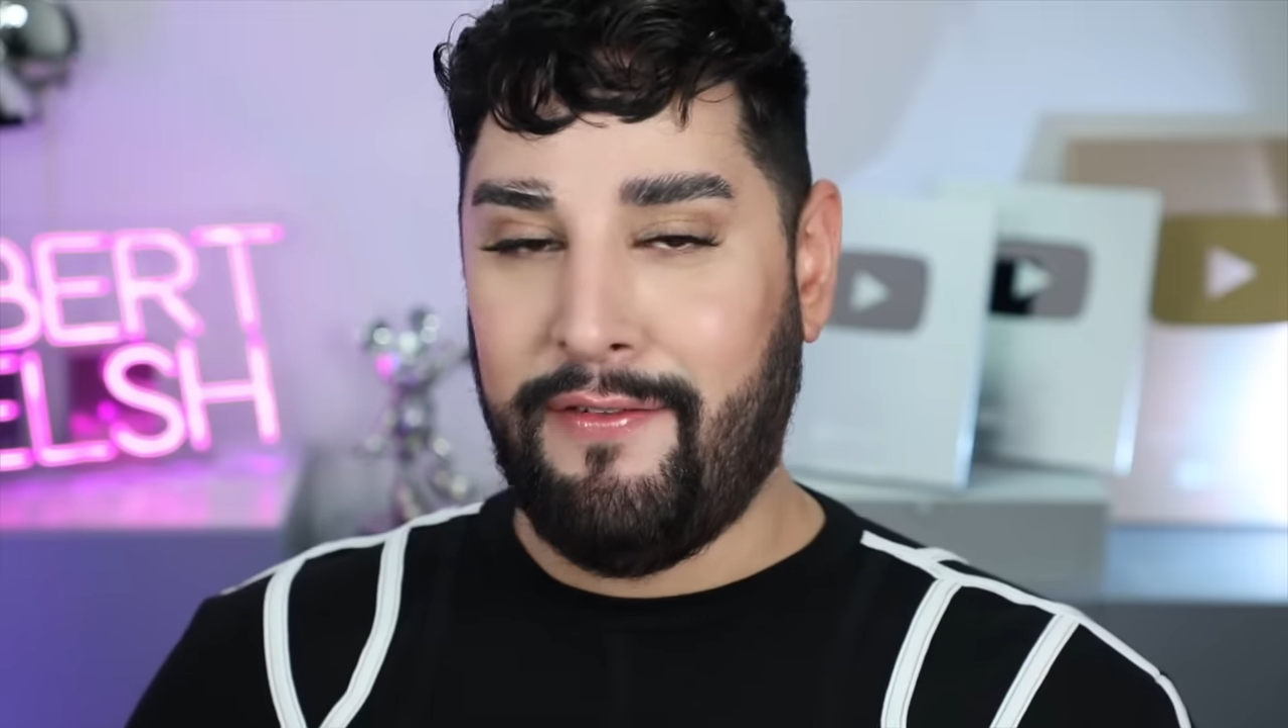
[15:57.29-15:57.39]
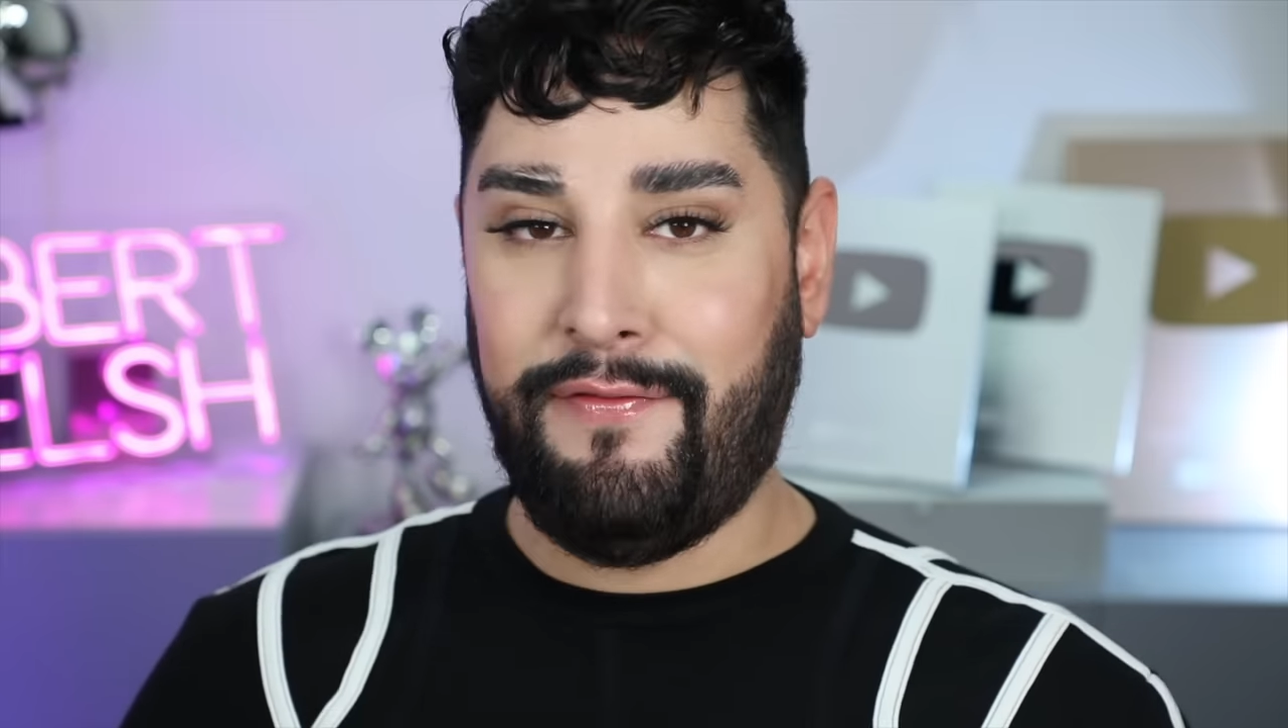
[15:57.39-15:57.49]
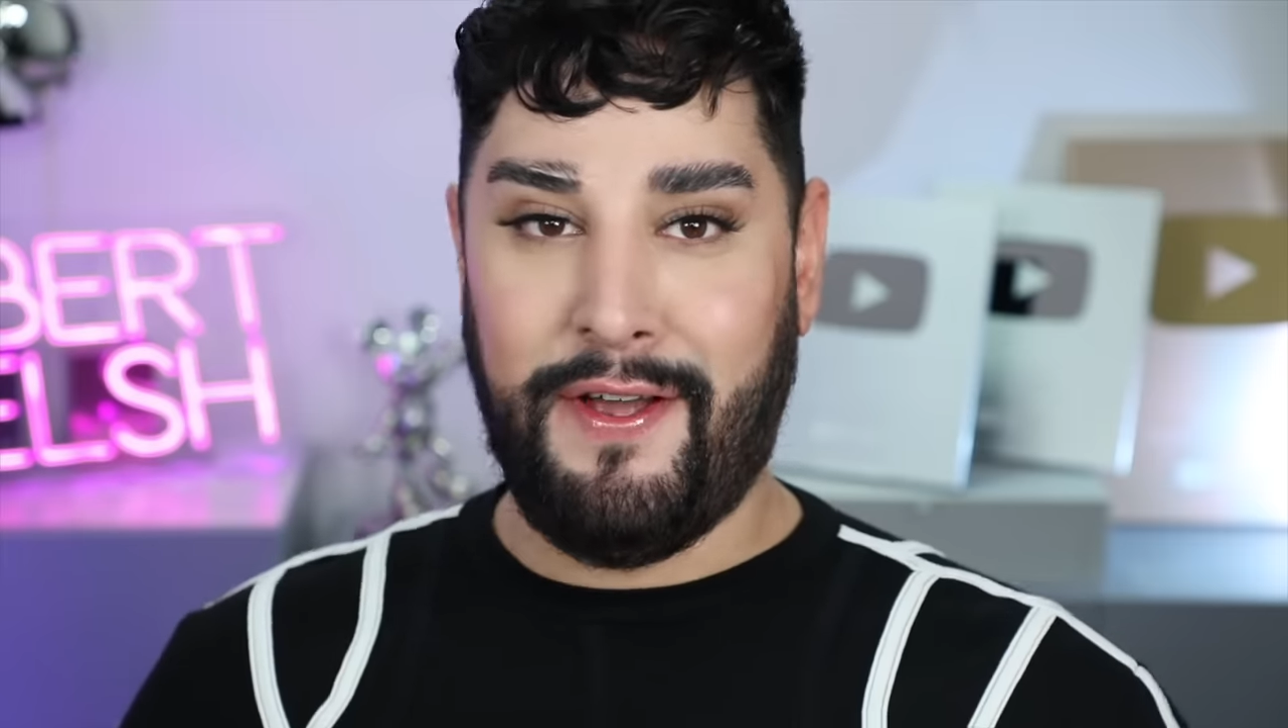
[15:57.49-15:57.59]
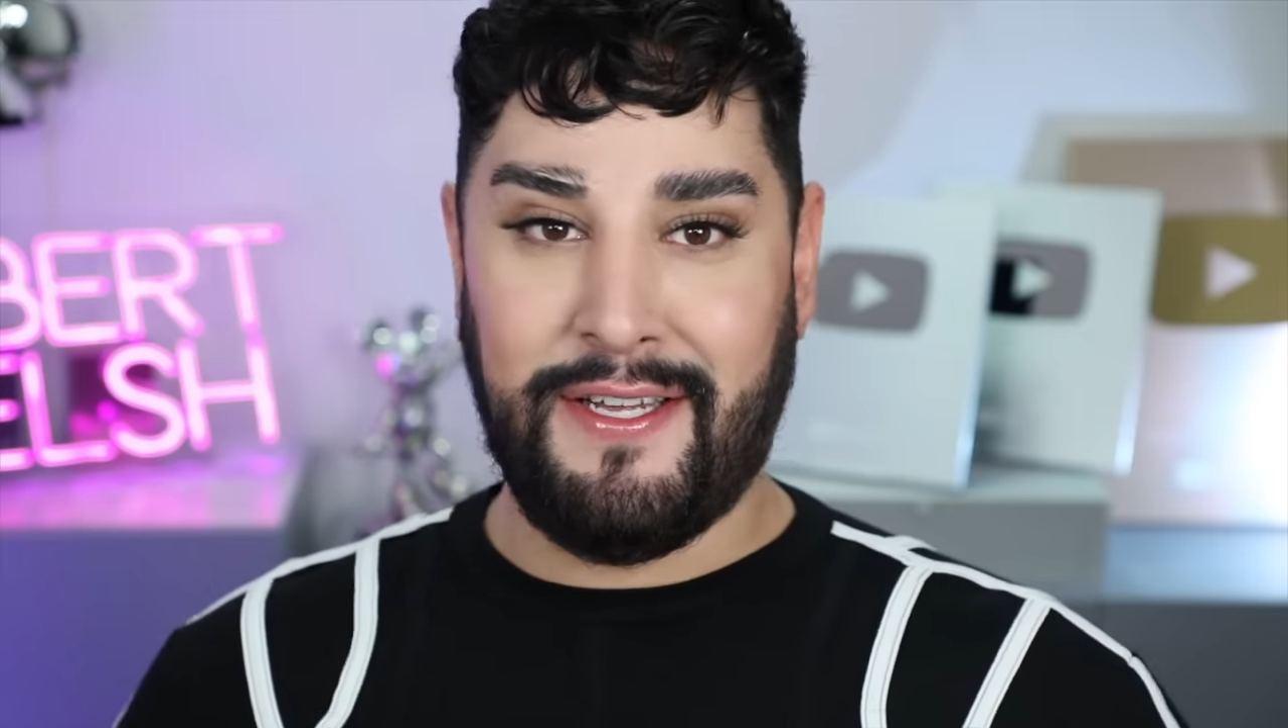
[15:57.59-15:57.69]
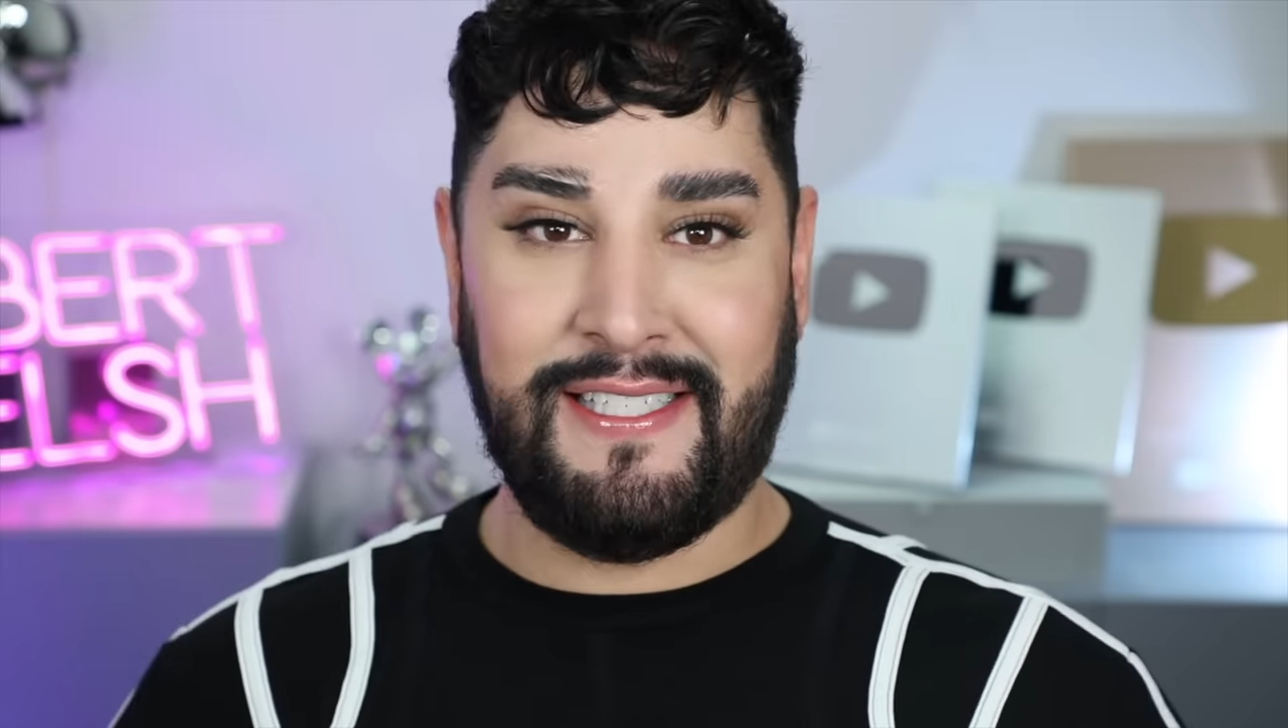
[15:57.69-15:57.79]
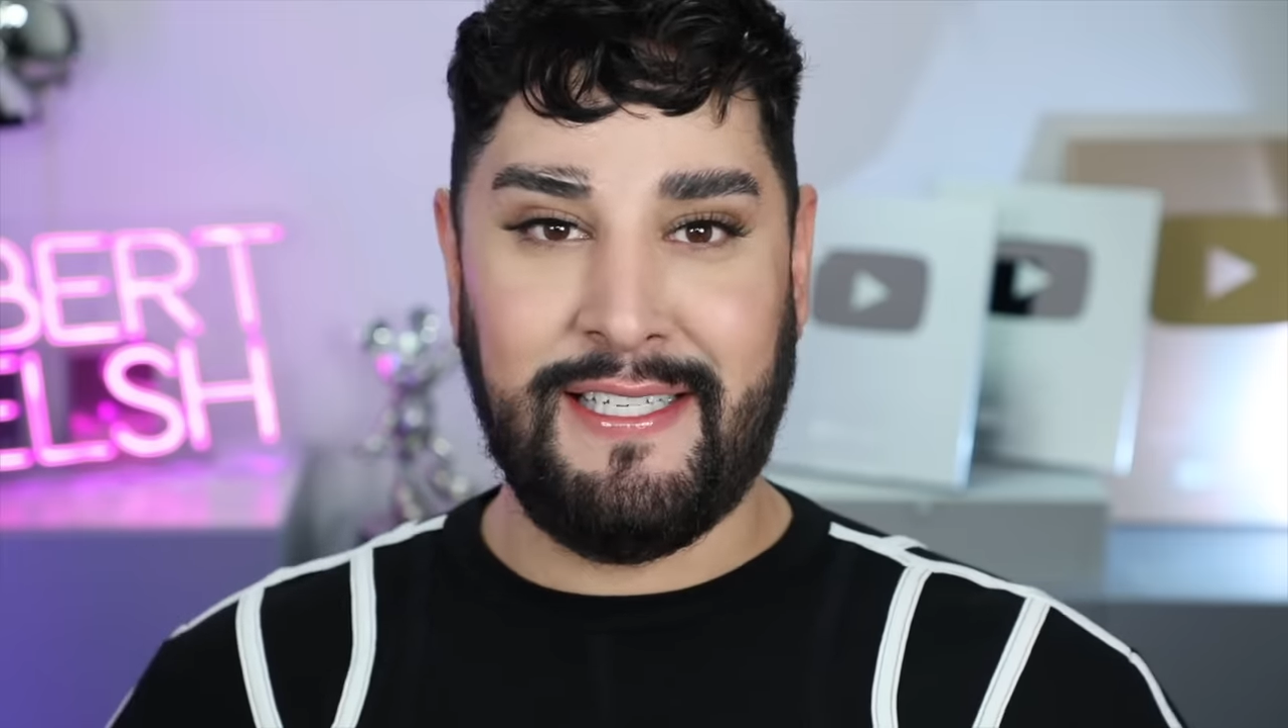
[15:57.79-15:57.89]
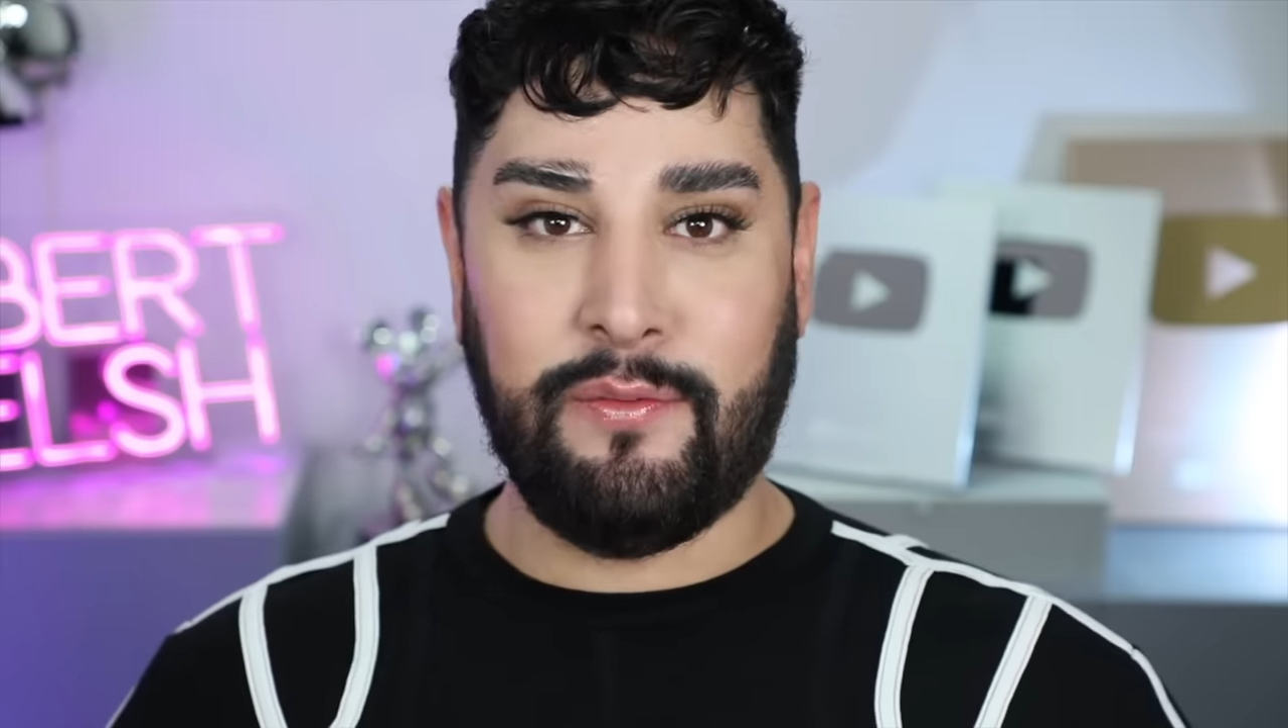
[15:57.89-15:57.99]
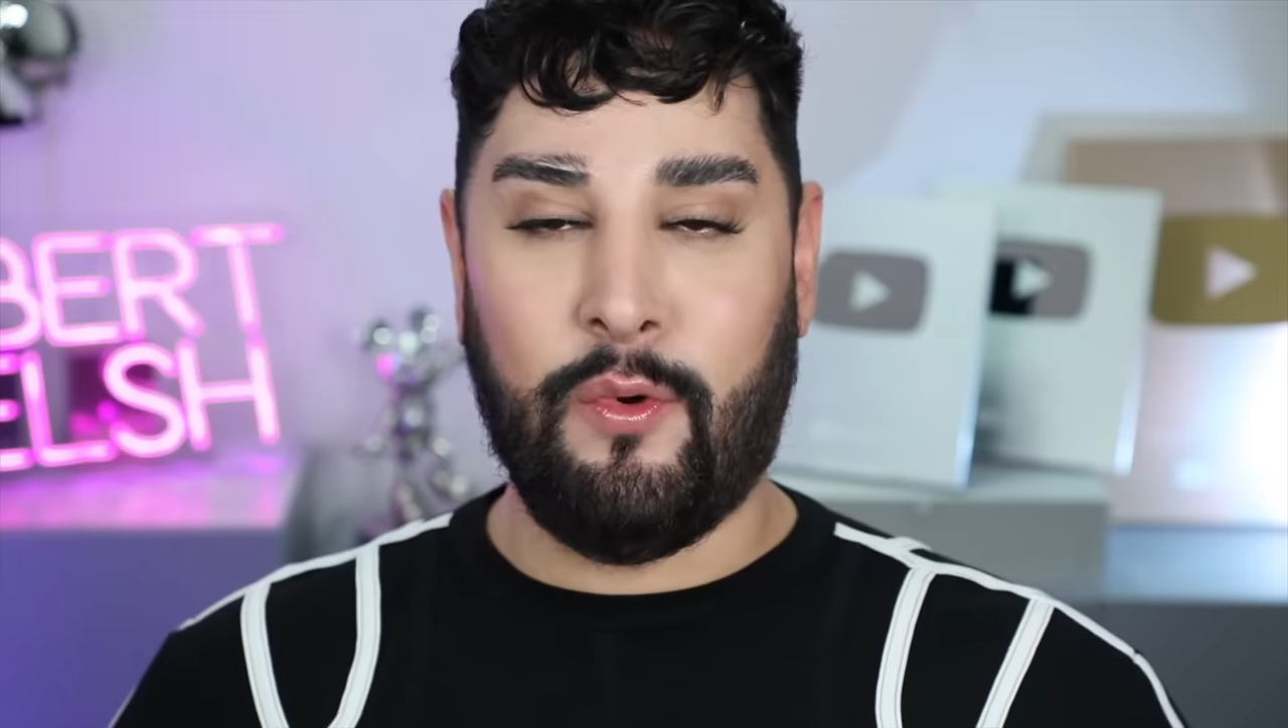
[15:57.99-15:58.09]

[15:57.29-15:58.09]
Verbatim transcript: versus